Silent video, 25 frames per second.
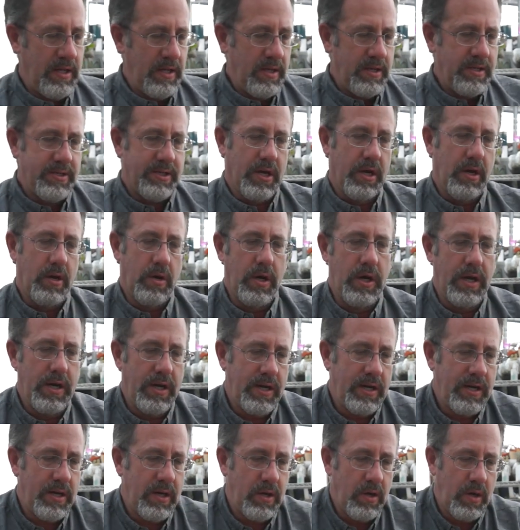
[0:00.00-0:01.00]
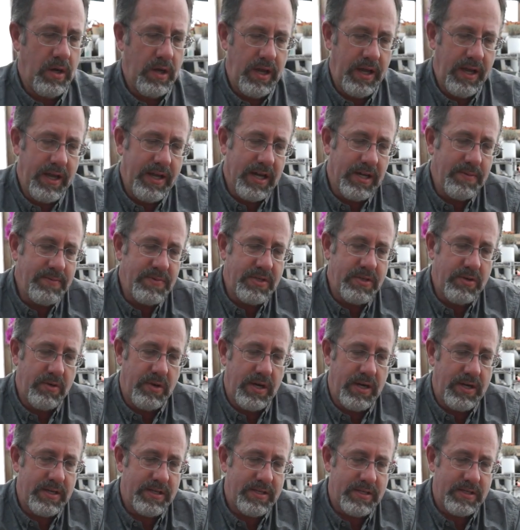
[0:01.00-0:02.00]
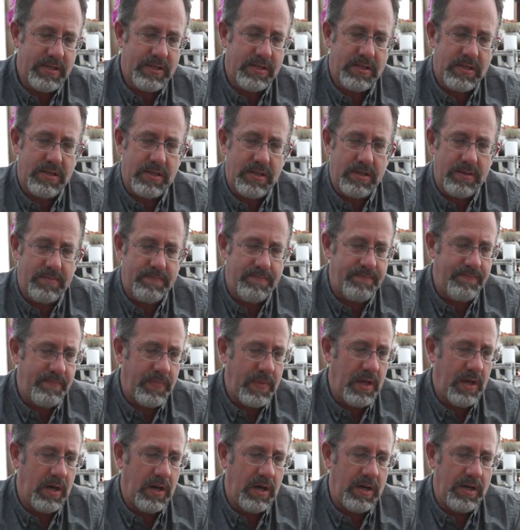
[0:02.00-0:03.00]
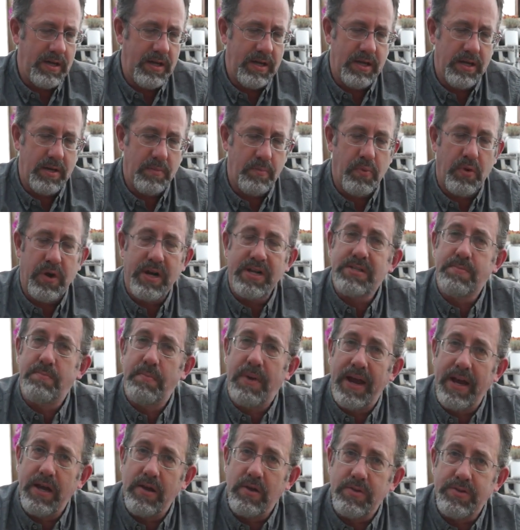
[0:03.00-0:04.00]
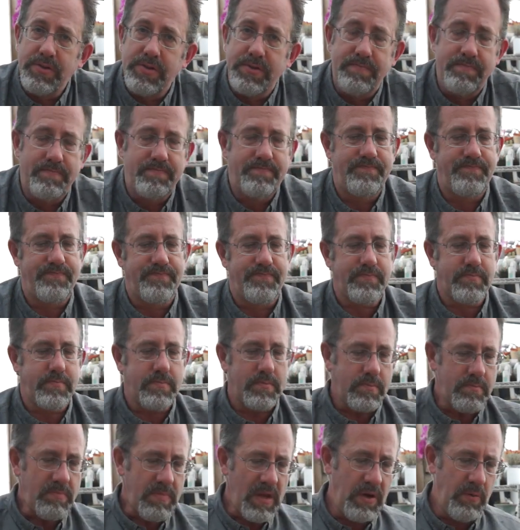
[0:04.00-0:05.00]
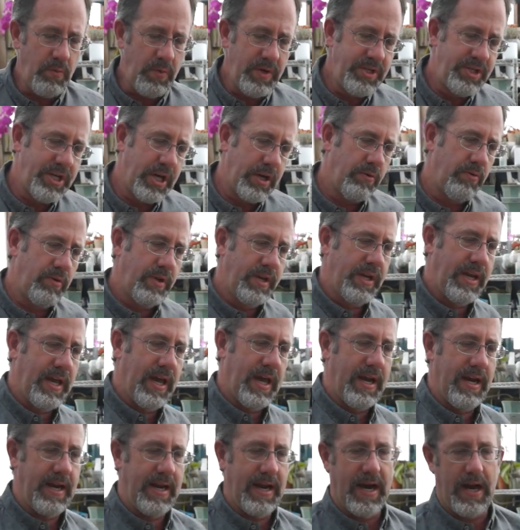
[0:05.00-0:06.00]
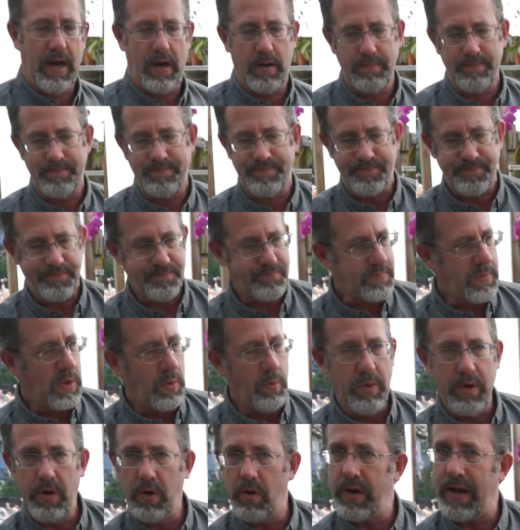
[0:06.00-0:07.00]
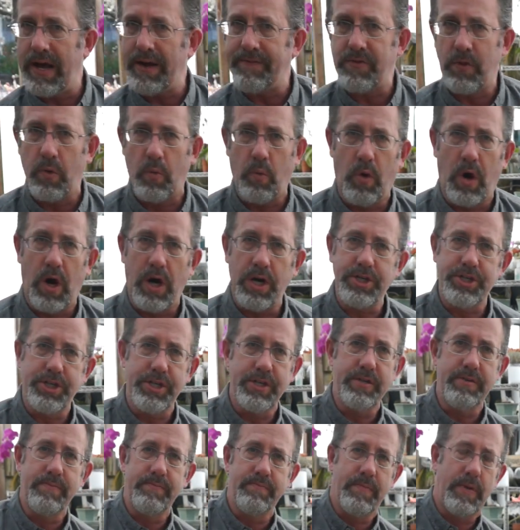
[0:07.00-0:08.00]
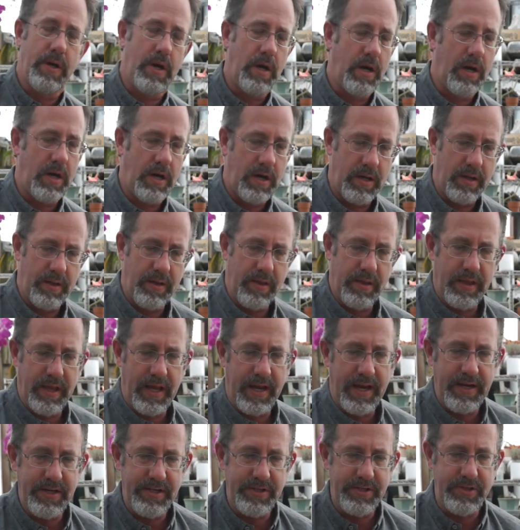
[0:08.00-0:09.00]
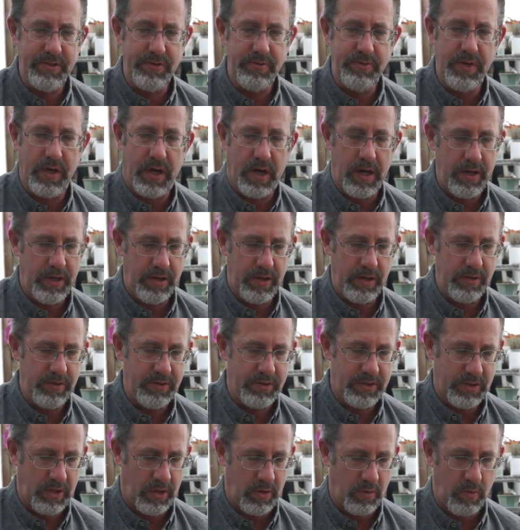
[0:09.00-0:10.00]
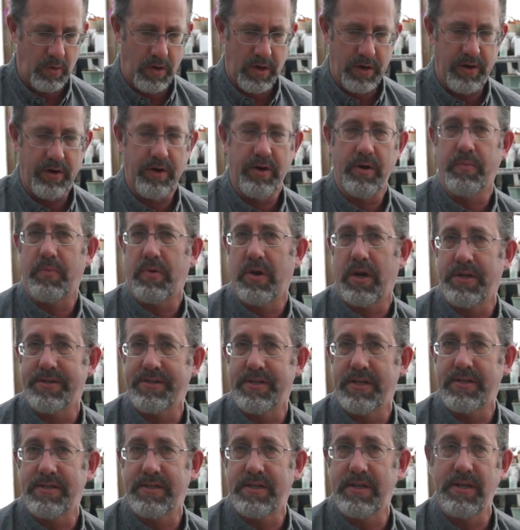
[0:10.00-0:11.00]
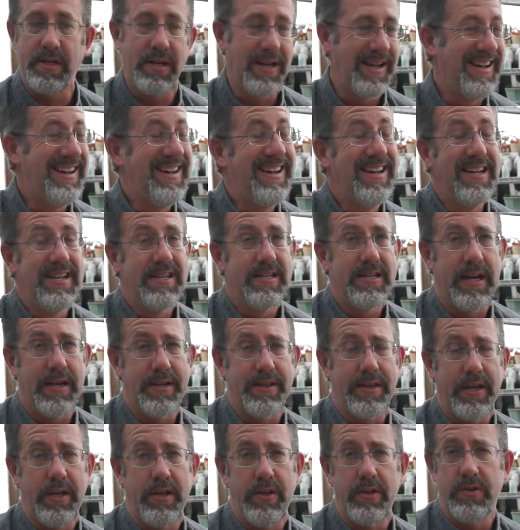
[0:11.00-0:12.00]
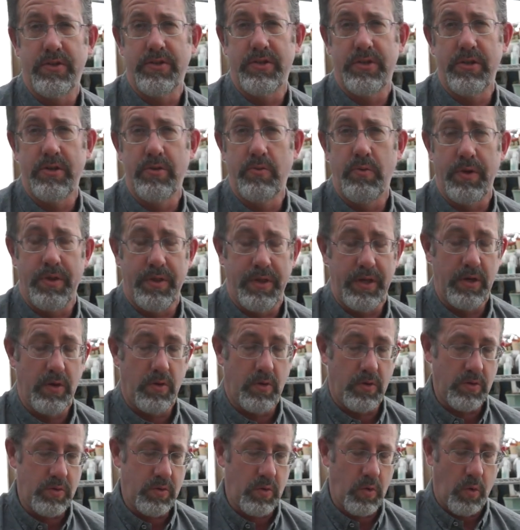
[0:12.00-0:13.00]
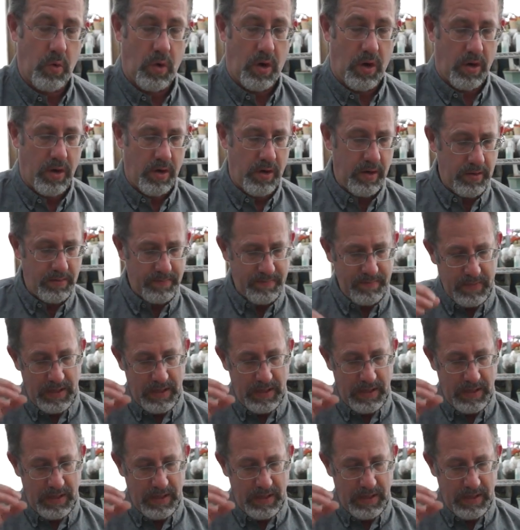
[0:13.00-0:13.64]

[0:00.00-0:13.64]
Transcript: So it comes to us in compressed bales. We generally get it out. We don't have to wash it. They do not use salt water to process it like they used to with the old coir.